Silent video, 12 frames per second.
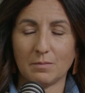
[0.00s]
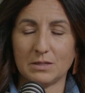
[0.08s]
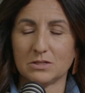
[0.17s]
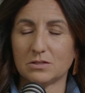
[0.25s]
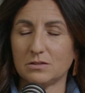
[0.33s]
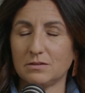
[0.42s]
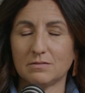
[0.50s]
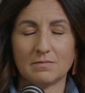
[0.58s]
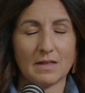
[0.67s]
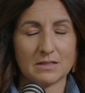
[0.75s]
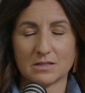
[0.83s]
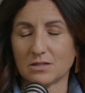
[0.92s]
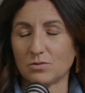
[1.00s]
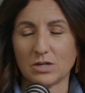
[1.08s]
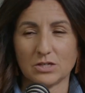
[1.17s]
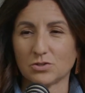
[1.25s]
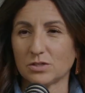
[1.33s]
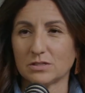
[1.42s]
be that's so
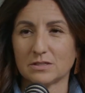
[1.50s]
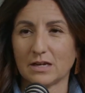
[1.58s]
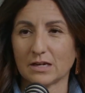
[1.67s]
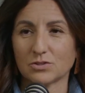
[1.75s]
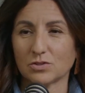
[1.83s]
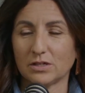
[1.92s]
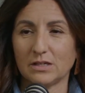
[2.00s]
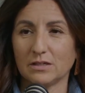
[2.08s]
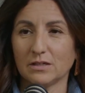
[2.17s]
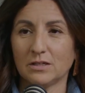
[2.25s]
dangerous yeah. actually. Yeah.